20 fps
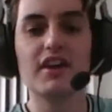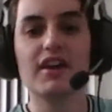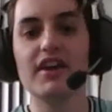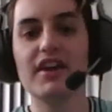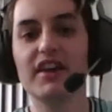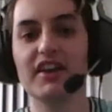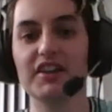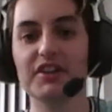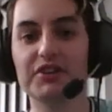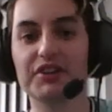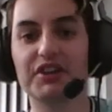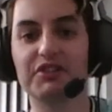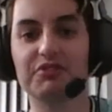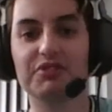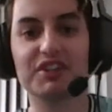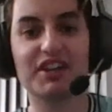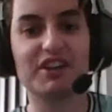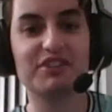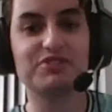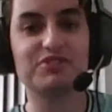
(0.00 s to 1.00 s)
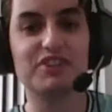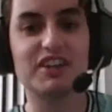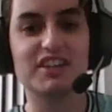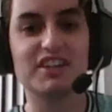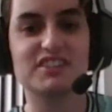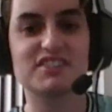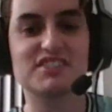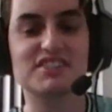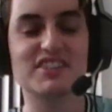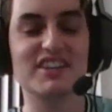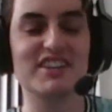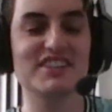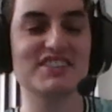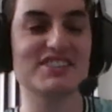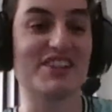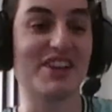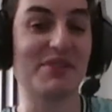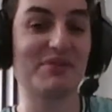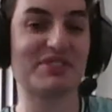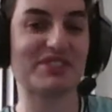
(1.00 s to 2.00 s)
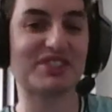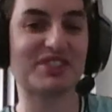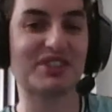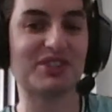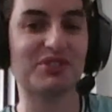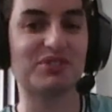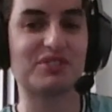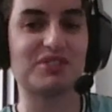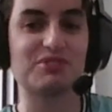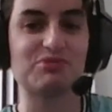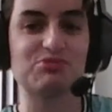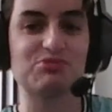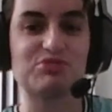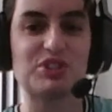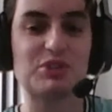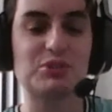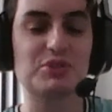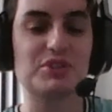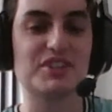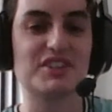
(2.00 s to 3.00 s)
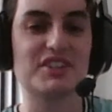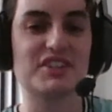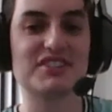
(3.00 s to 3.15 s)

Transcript: Hello again, Real Life fans. Today's an episode devoted